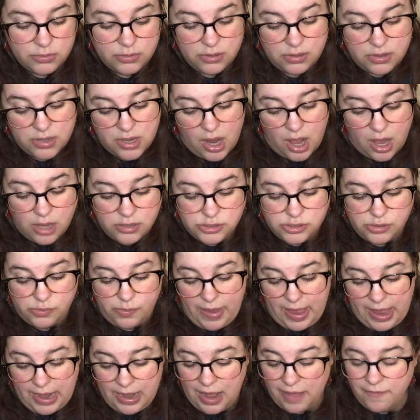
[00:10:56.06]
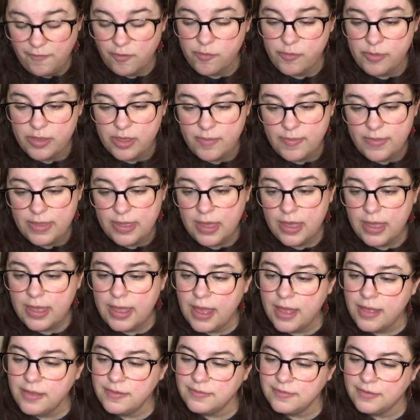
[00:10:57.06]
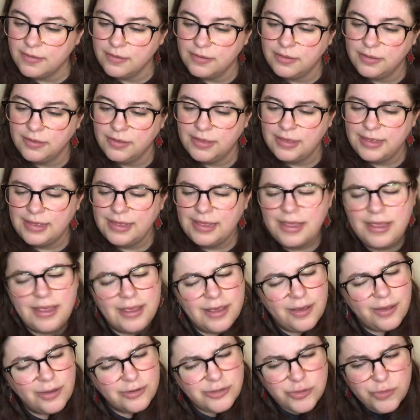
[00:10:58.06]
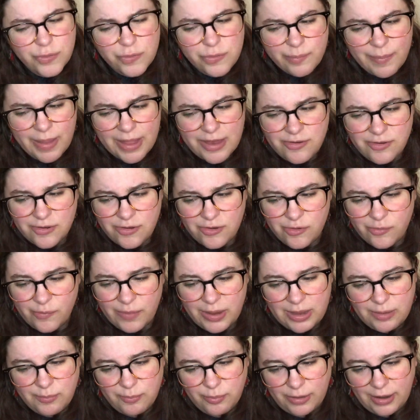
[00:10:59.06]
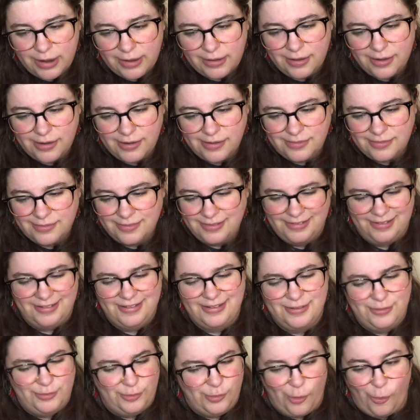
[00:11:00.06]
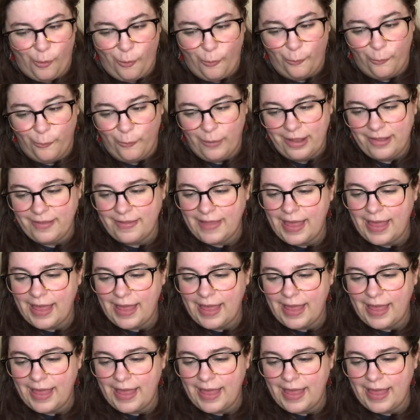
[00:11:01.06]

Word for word: Couldn't Aunt Joanne have a baby, I asked. Could you imagine Joanne pregnant? No, I